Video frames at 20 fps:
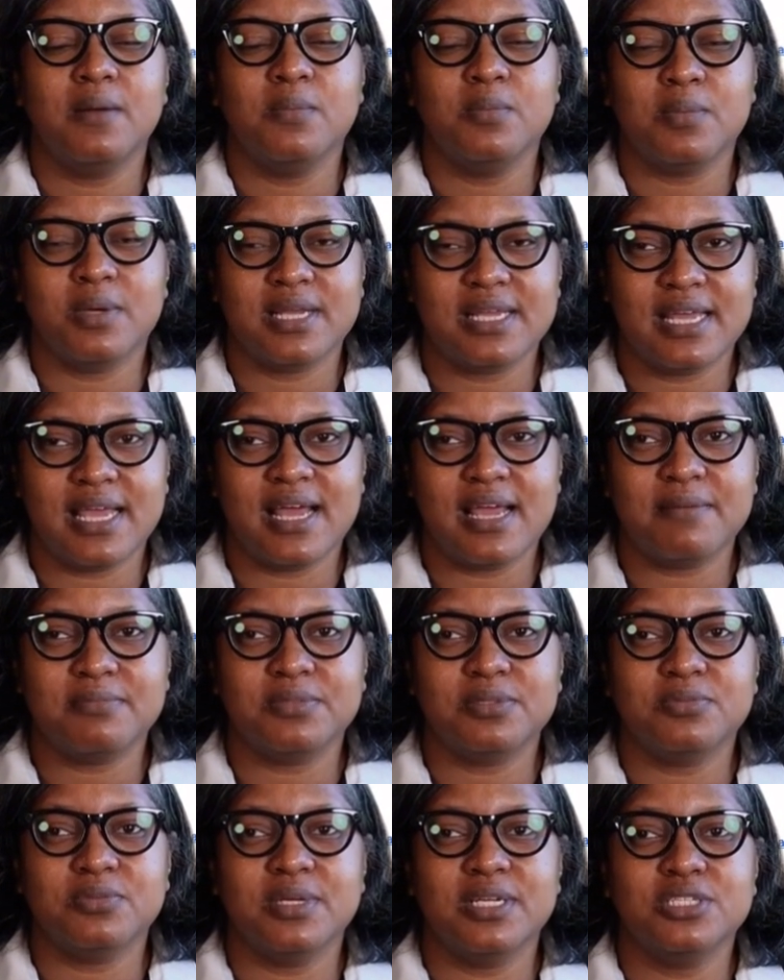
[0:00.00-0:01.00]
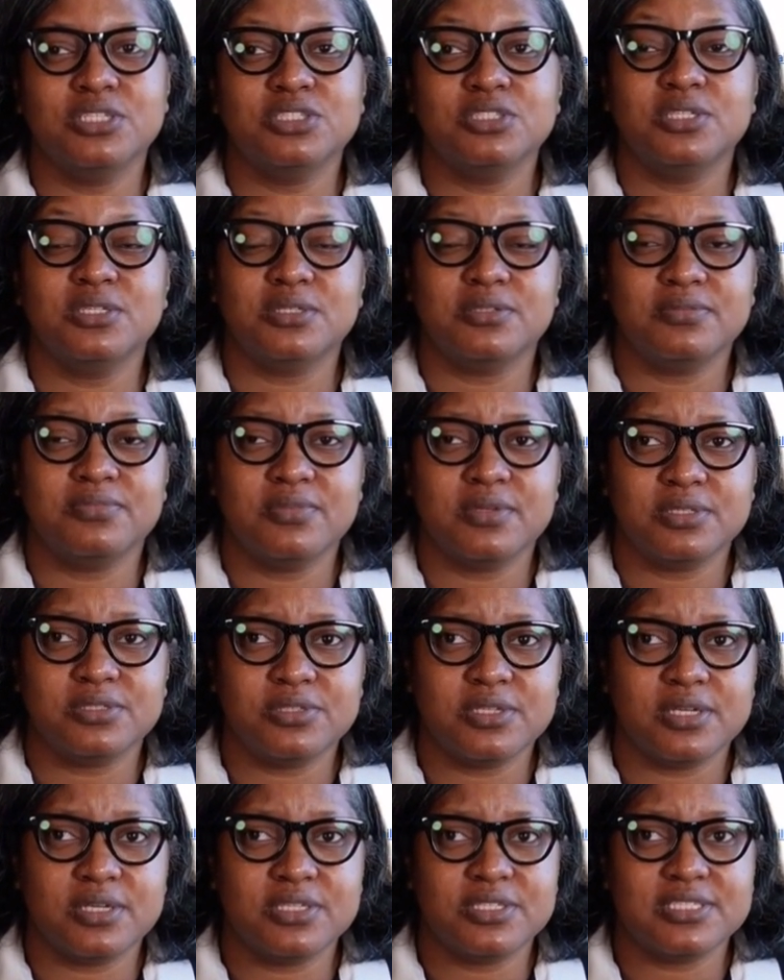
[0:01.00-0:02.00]
We have you registered for
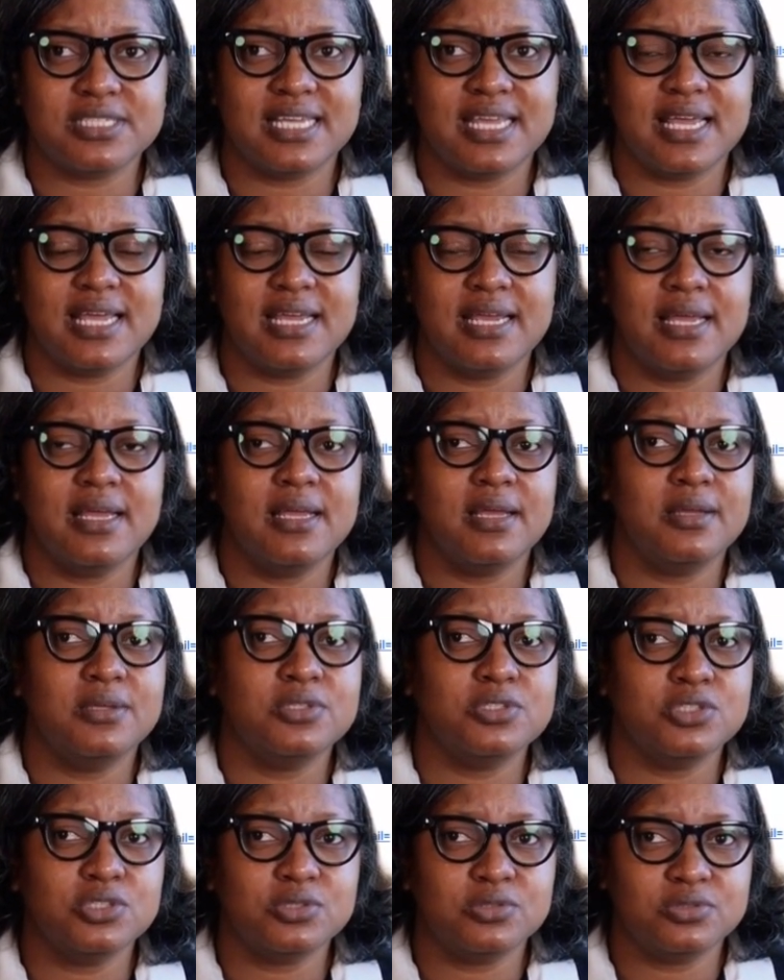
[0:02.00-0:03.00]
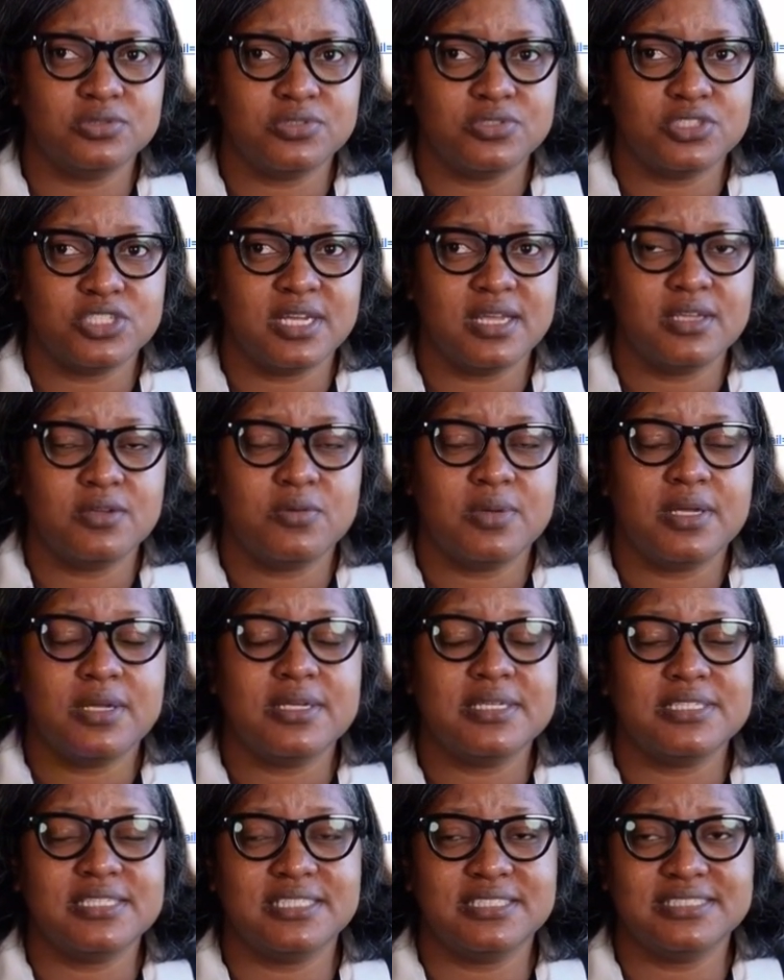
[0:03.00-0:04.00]
Thursday,
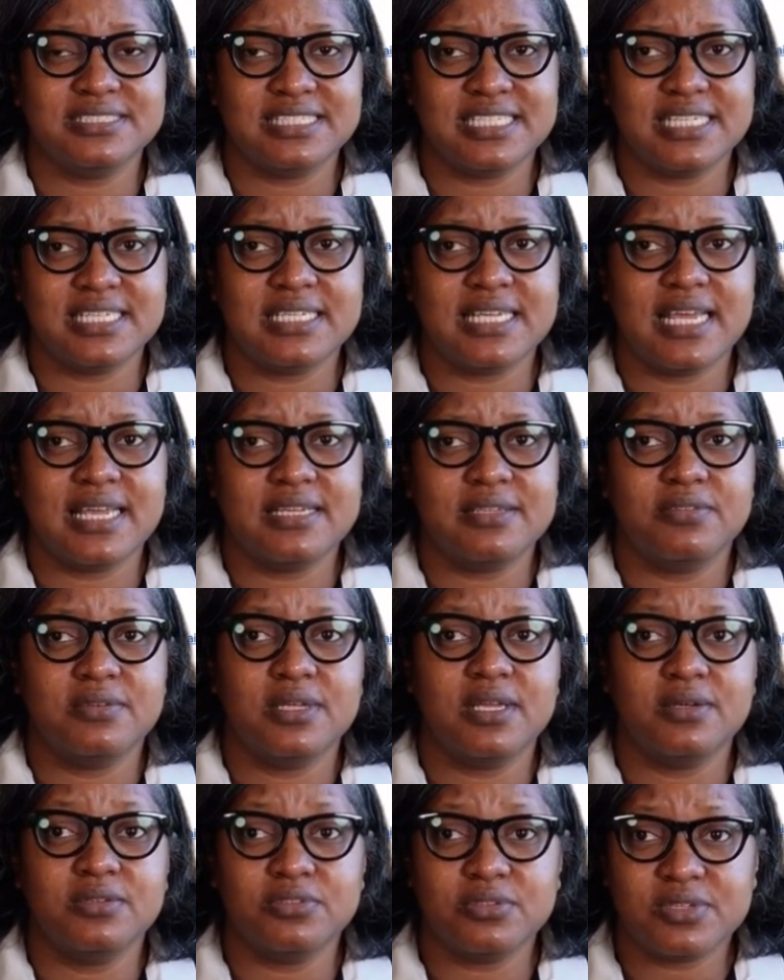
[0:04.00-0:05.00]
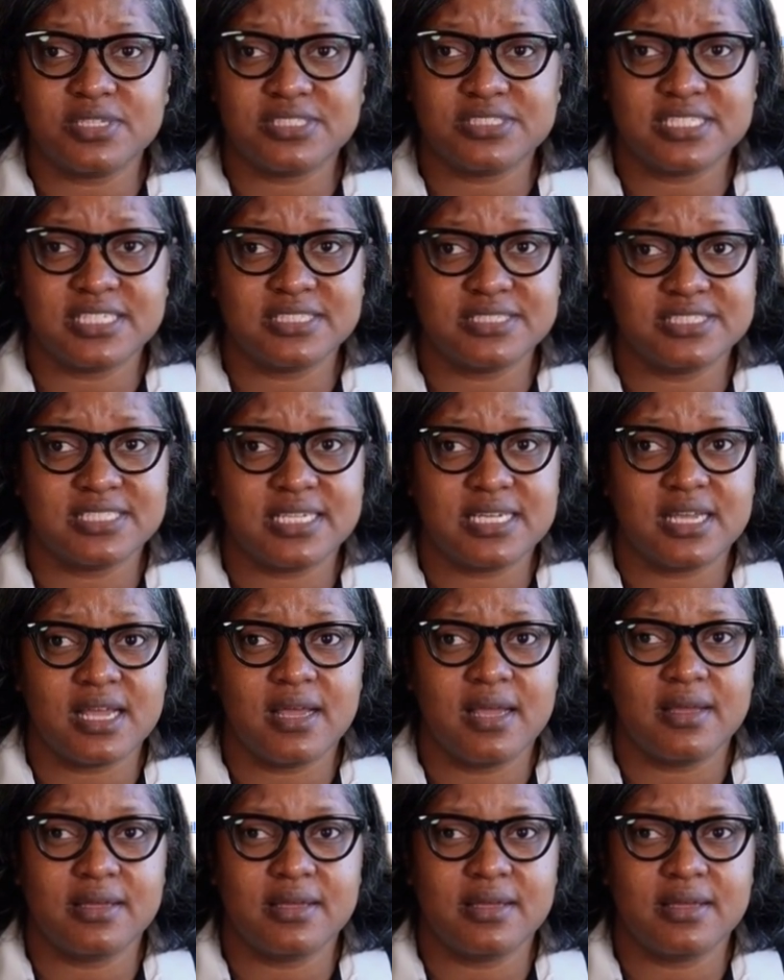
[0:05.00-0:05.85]
January 16th at 3:03 CST.